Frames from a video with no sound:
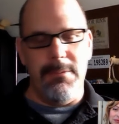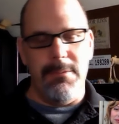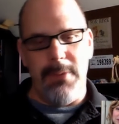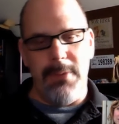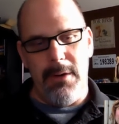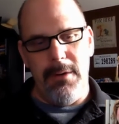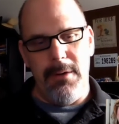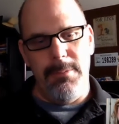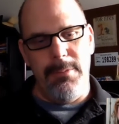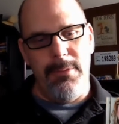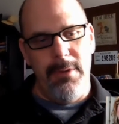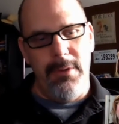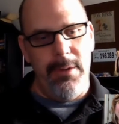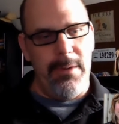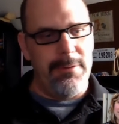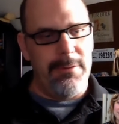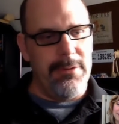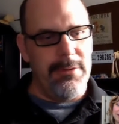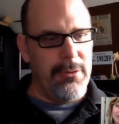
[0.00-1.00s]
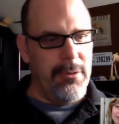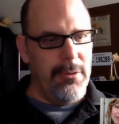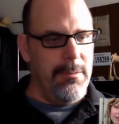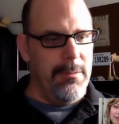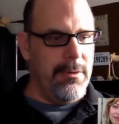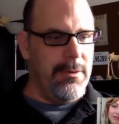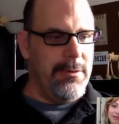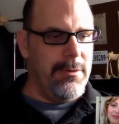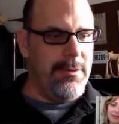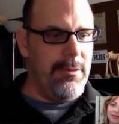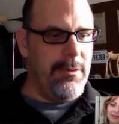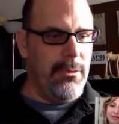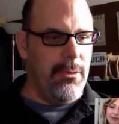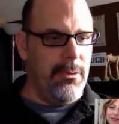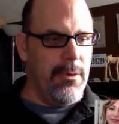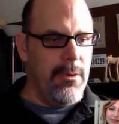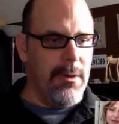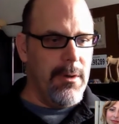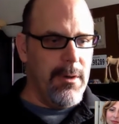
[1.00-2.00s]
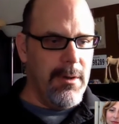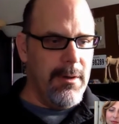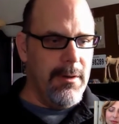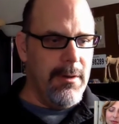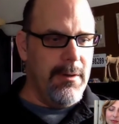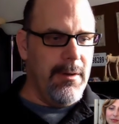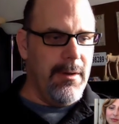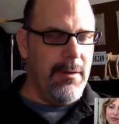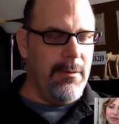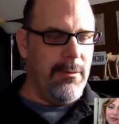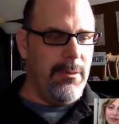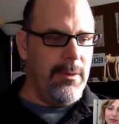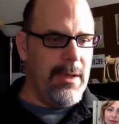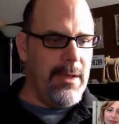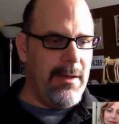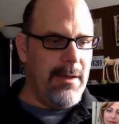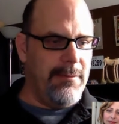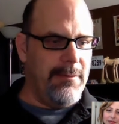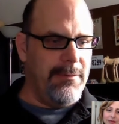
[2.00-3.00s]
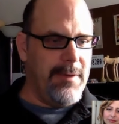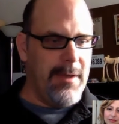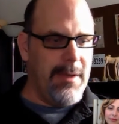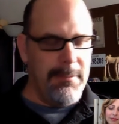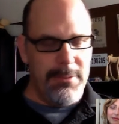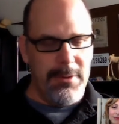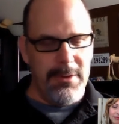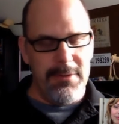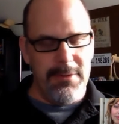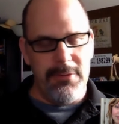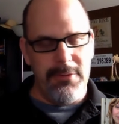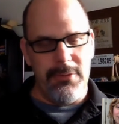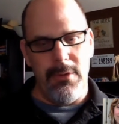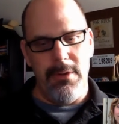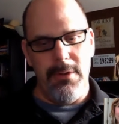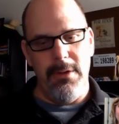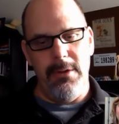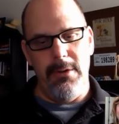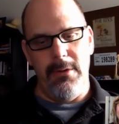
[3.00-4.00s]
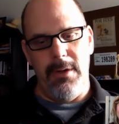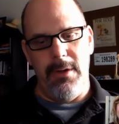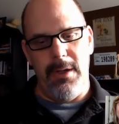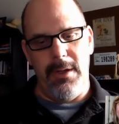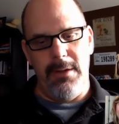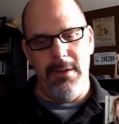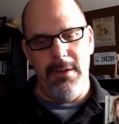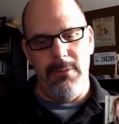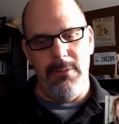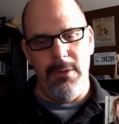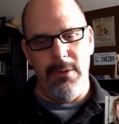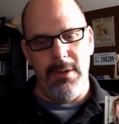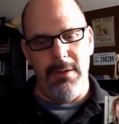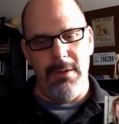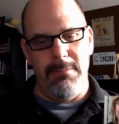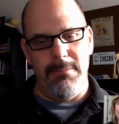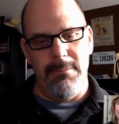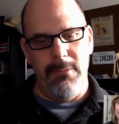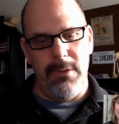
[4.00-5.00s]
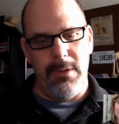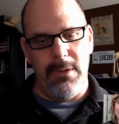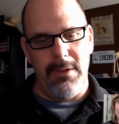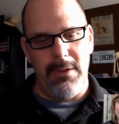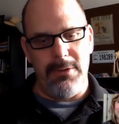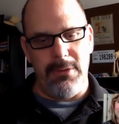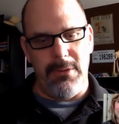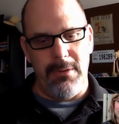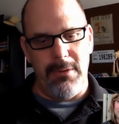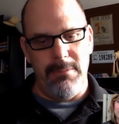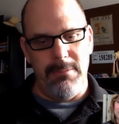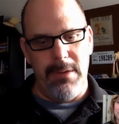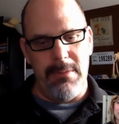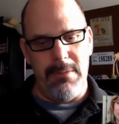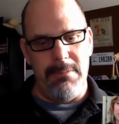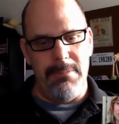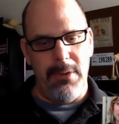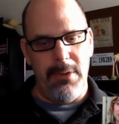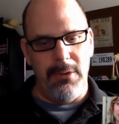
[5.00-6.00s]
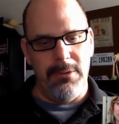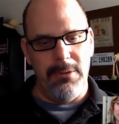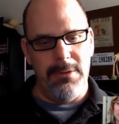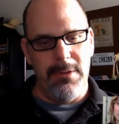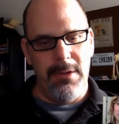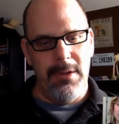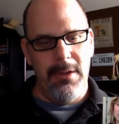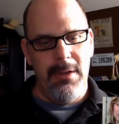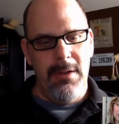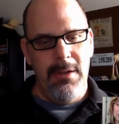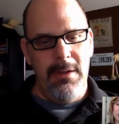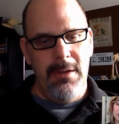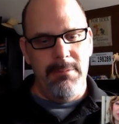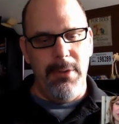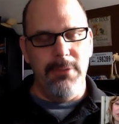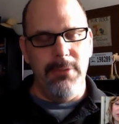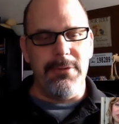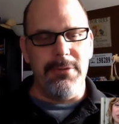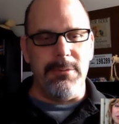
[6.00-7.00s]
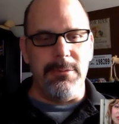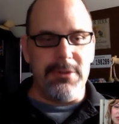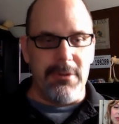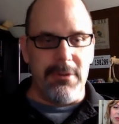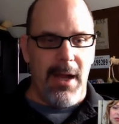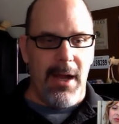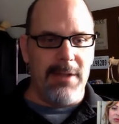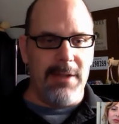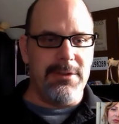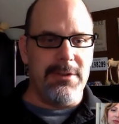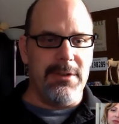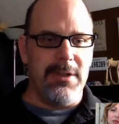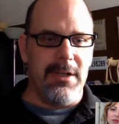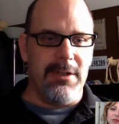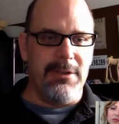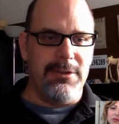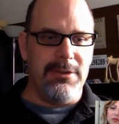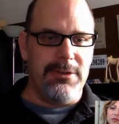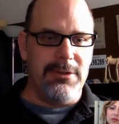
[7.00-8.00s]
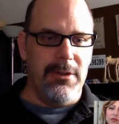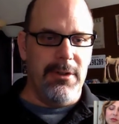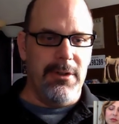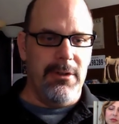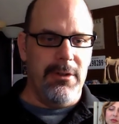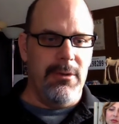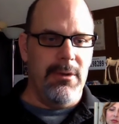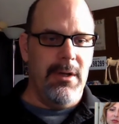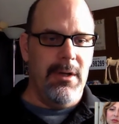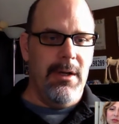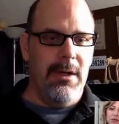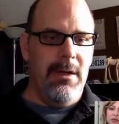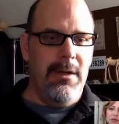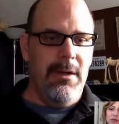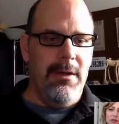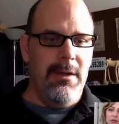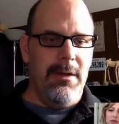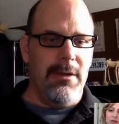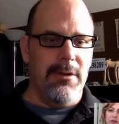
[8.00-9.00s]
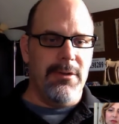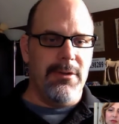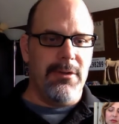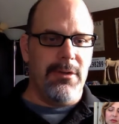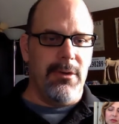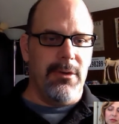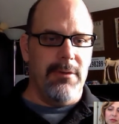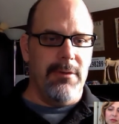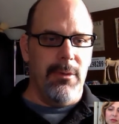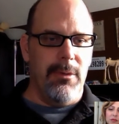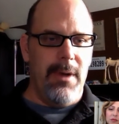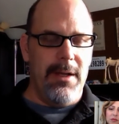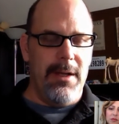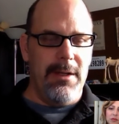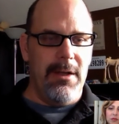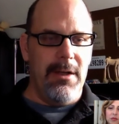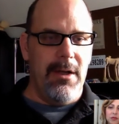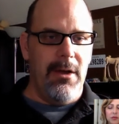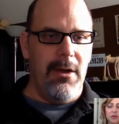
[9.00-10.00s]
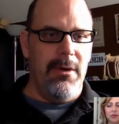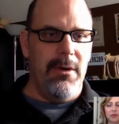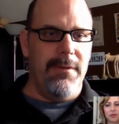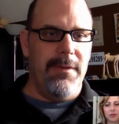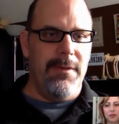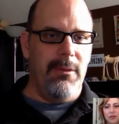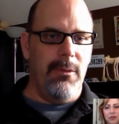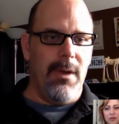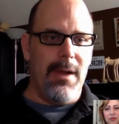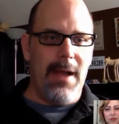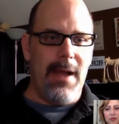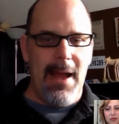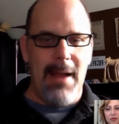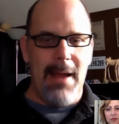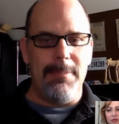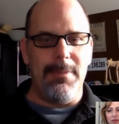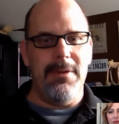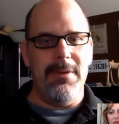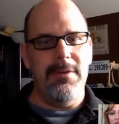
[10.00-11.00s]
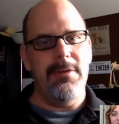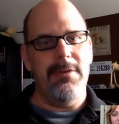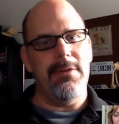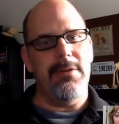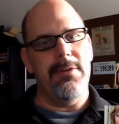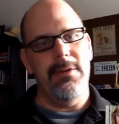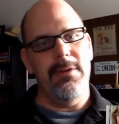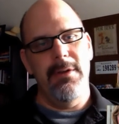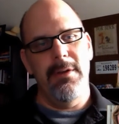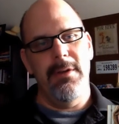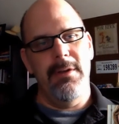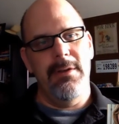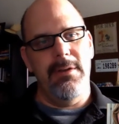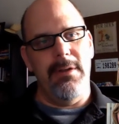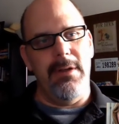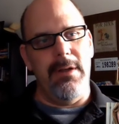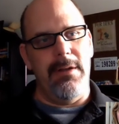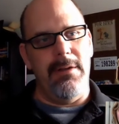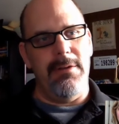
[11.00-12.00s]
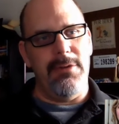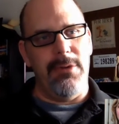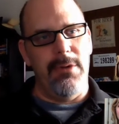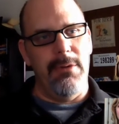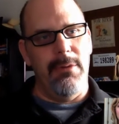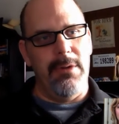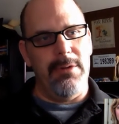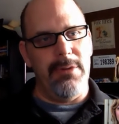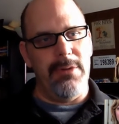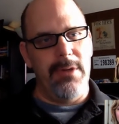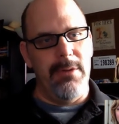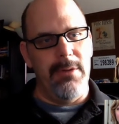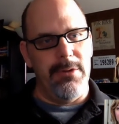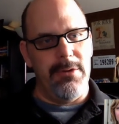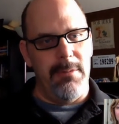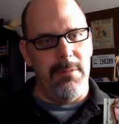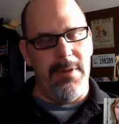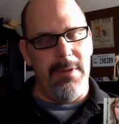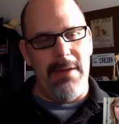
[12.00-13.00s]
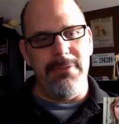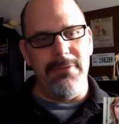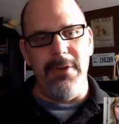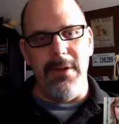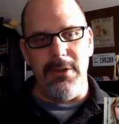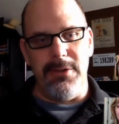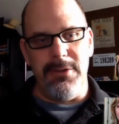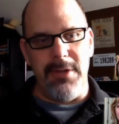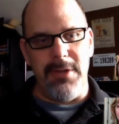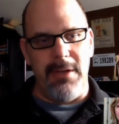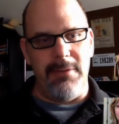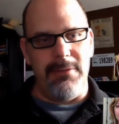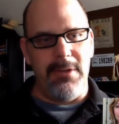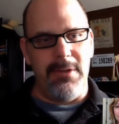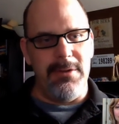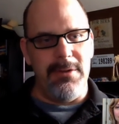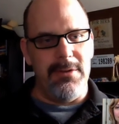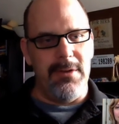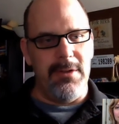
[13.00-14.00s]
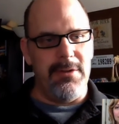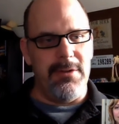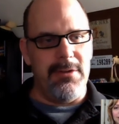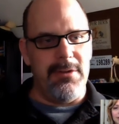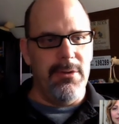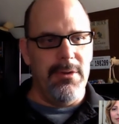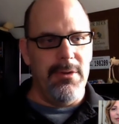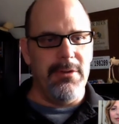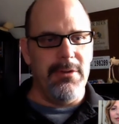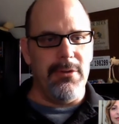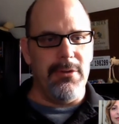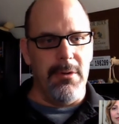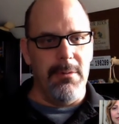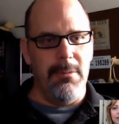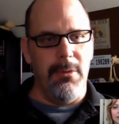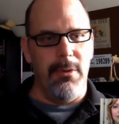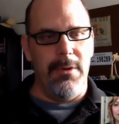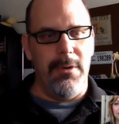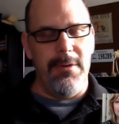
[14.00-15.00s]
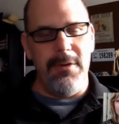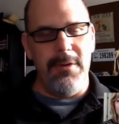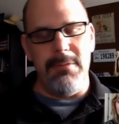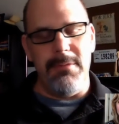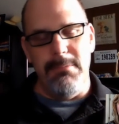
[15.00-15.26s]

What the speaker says: in PowerPoint, we have storyboards in Word, and we have templates for you. And then we're gonna sort of maybe build from scratch to kind of show you here's sort of a way to go, and then what happens. Sort of what Trina was talking about, that fail safe. Let's do this storyboard, this